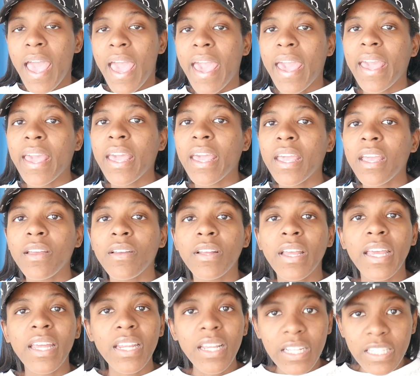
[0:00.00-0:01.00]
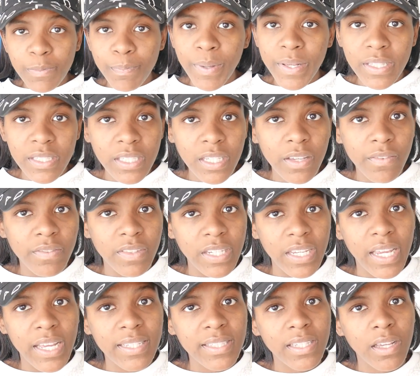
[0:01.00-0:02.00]
A inexpensive
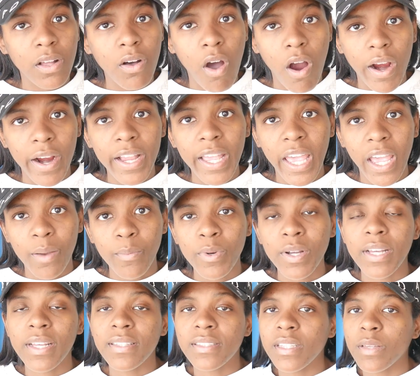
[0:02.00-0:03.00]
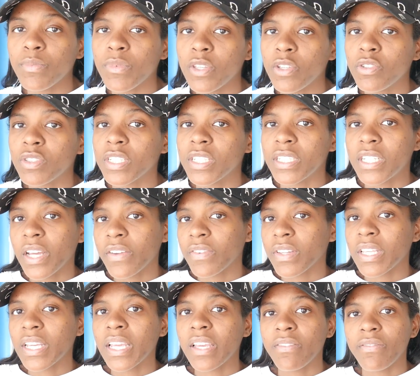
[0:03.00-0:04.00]
DSLR camera is something you should
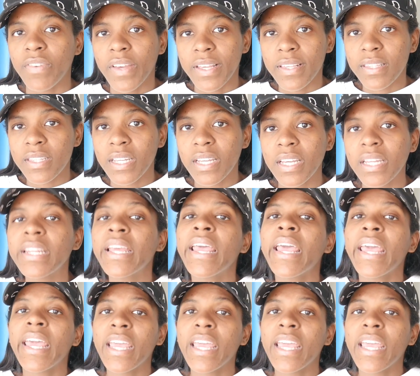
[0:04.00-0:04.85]
definitely invest in